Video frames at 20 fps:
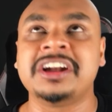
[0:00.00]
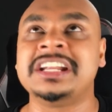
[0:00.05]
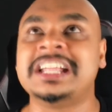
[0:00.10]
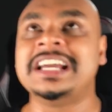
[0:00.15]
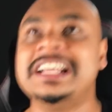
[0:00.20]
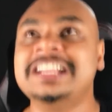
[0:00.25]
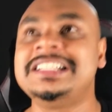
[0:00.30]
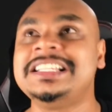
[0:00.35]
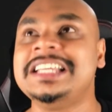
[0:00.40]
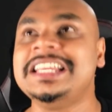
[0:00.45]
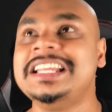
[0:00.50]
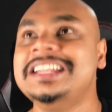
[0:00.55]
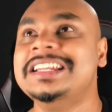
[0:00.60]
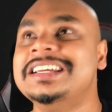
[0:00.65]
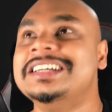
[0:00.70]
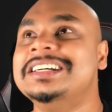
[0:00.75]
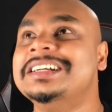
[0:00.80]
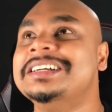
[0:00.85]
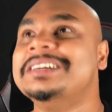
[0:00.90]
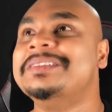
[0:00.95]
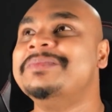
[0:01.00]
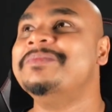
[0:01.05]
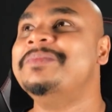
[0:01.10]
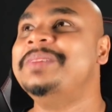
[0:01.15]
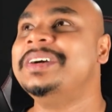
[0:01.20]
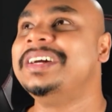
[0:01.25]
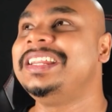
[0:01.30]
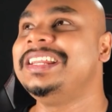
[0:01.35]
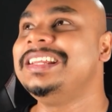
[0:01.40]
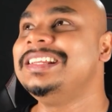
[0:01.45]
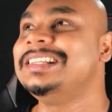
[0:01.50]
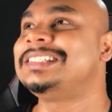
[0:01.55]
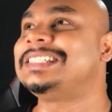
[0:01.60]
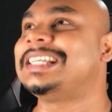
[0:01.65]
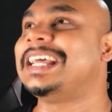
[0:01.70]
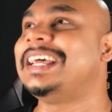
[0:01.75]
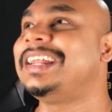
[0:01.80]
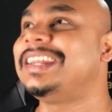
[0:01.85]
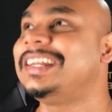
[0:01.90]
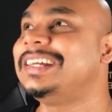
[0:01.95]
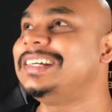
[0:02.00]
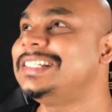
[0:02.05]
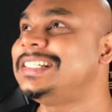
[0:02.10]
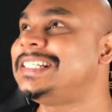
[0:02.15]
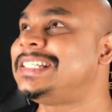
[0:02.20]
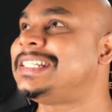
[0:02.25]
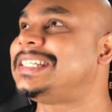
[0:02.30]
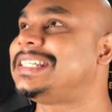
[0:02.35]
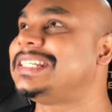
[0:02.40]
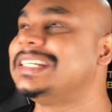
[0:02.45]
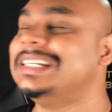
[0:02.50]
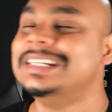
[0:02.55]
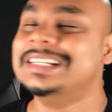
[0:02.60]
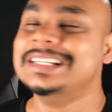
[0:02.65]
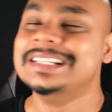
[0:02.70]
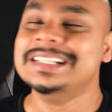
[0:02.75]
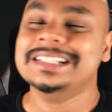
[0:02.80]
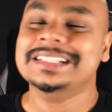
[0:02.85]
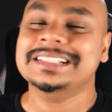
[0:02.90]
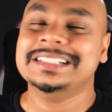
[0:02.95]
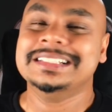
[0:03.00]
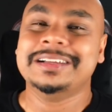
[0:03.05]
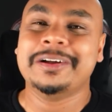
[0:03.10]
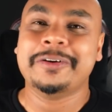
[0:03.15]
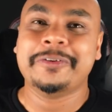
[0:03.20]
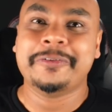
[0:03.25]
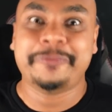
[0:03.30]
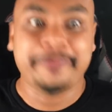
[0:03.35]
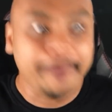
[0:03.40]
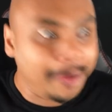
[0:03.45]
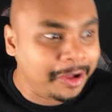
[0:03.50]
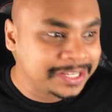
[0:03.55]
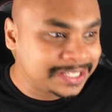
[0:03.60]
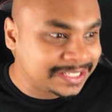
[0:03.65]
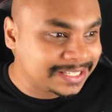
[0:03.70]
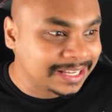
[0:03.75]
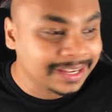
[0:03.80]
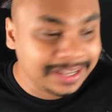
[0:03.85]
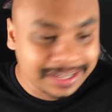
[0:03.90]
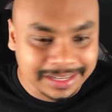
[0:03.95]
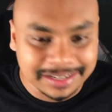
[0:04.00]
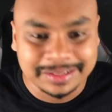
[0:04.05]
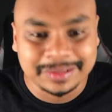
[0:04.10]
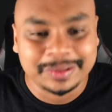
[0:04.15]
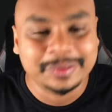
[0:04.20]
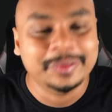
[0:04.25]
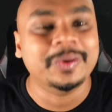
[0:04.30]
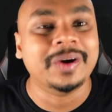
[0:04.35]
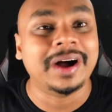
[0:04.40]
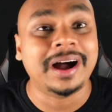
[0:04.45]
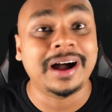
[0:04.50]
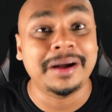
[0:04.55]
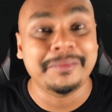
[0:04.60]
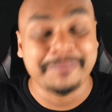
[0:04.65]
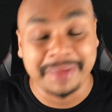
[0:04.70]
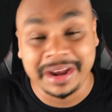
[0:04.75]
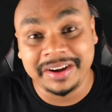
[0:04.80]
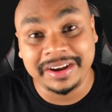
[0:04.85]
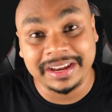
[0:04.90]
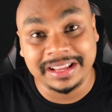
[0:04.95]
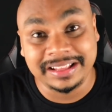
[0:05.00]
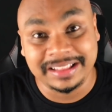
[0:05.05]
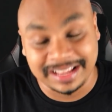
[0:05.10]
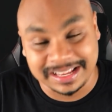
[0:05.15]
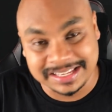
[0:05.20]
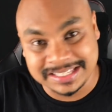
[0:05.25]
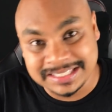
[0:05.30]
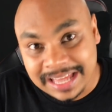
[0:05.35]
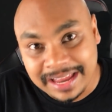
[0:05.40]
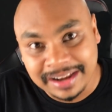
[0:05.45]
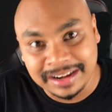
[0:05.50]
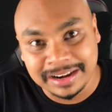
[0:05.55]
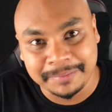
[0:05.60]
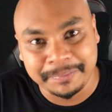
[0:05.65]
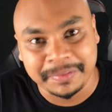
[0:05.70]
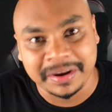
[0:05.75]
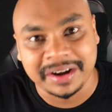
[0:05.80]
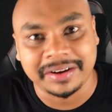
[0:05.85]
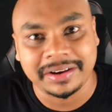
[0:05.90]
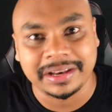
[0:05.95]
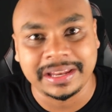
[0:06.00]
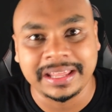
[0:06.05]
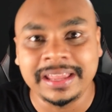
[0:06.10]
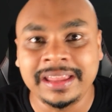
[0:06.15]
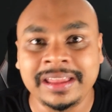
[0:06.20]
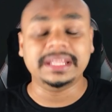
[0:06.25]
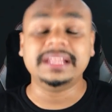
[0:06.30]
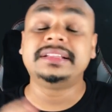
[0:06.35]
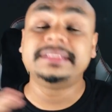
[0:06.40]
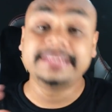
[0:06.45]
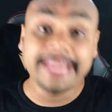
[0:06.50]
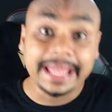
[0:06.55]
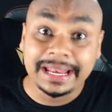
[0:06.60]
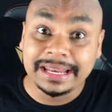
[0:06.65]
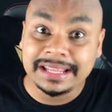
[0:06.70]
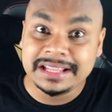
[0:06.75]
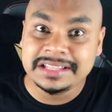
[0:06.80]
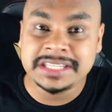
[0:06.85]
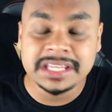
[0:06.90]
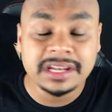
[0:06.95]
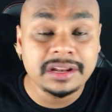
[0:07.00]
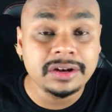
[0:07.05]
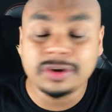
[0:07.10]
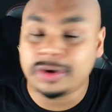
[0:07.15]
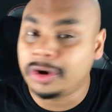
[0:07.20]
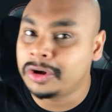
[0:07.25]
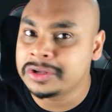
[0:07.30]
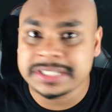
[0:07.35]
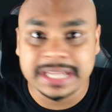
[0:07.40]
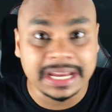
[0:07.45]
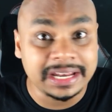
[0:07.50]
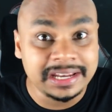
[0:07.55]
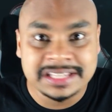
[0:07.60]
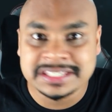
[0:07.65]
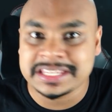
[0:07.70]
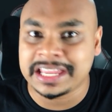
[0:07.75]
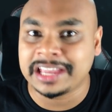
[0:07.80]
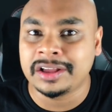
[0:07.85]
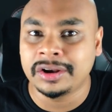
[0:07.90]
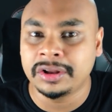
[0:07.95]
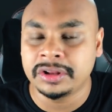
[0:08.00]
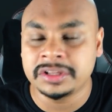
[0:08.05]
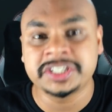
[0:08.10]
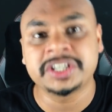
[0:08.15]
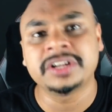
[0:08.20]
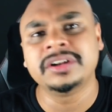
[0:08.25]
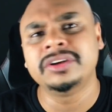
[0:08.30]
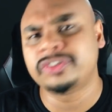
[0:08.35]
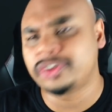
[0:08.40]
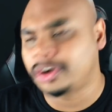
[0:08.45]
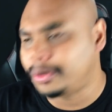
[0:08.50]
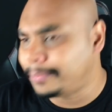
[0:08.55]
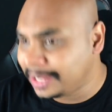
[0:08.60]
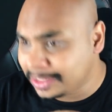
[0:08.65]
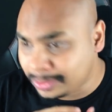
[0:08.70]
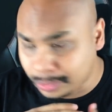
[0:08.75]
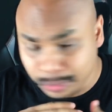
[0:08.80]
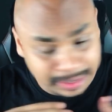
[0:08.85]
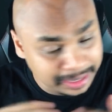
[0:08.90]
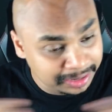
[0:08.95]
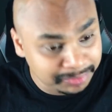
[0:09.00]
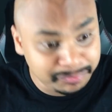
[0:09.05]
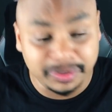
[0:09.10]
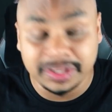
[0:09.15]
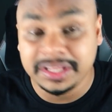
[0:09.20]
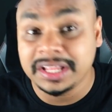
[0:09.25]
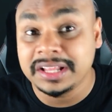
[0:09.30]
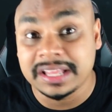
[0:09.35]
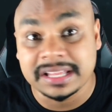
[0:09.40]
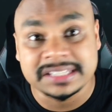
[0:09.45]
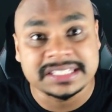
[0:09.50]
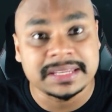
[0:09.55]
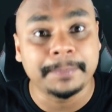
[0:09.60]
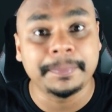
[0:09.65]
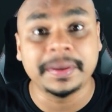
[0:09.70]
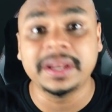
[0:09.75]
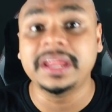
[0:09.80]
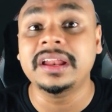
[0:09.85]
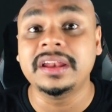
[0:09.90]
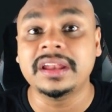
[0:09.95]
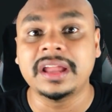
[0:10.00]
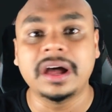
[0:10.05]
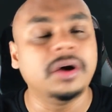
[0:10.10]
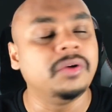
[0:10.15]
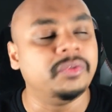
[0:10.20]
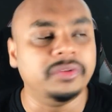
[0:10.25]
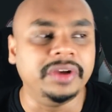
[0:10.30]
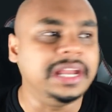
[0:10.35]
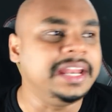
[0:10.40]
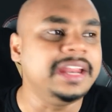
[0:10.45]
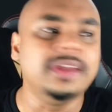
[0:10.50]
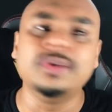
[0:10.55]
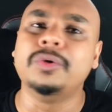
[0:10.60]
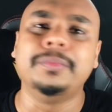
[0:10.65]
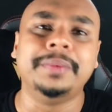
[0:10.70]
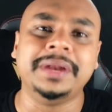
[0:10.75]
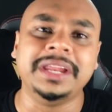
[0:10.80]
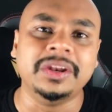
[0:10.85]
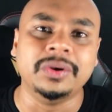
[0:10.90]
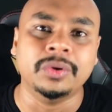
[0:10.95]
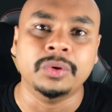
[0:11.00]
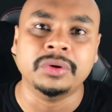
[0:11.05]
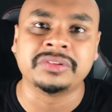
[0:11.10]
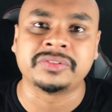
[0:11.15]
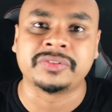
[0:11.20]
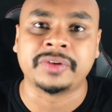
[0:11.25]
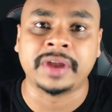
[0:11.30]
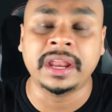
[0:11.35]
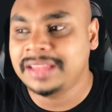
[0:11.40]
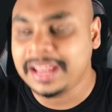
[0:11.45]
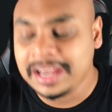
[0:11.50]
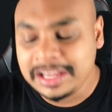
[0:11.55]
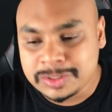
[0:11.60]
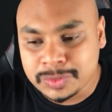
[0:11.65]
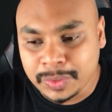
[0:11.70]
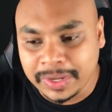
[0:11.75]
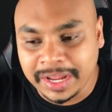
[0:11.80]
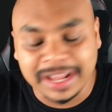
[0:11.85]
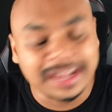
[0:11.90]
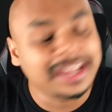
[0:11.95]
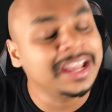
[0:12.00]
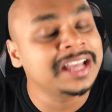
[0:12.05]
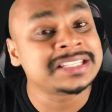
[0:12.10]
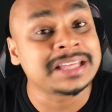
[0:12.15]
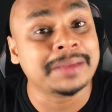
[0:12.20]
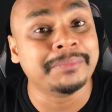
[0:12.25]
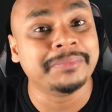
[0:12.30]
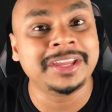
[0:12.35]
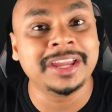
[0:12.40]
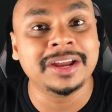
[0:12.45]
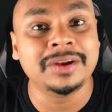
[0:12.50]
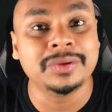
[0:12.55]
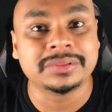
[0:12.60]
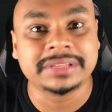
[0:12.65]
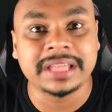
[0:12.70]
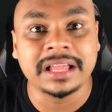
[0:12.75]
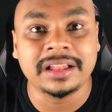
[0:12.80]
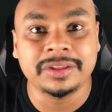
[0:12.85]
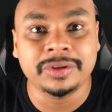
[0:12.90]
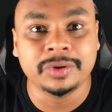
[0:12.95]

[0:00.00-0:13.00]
19 Marine Terrace forced her to marry their son, apparently. Did that incident cause any psychological trauma to everything that's happening now? Really, nobody knows, right? That is why I guess I'm here to tell